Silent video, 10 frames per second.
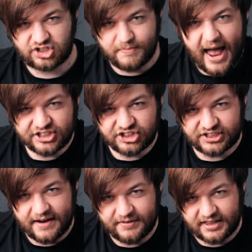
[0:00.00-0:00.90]

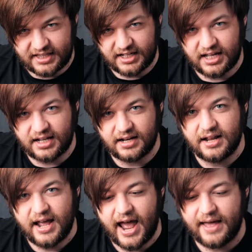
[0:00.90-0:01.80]
smashes everything in.
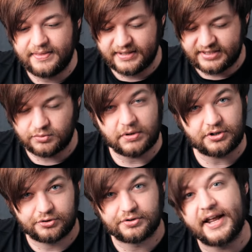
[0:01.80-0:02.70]
And this is
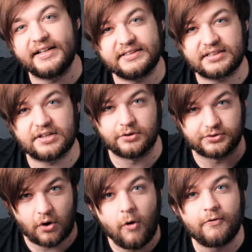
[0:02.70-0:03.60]
what creates
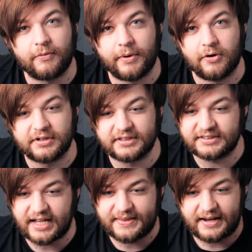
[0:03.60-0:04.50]
those oval
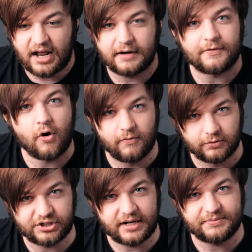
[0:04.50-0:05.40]
bokehs and that kind of
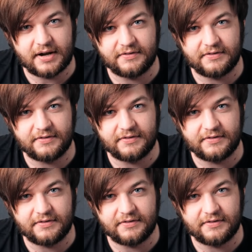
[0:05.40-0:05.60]
oval shape to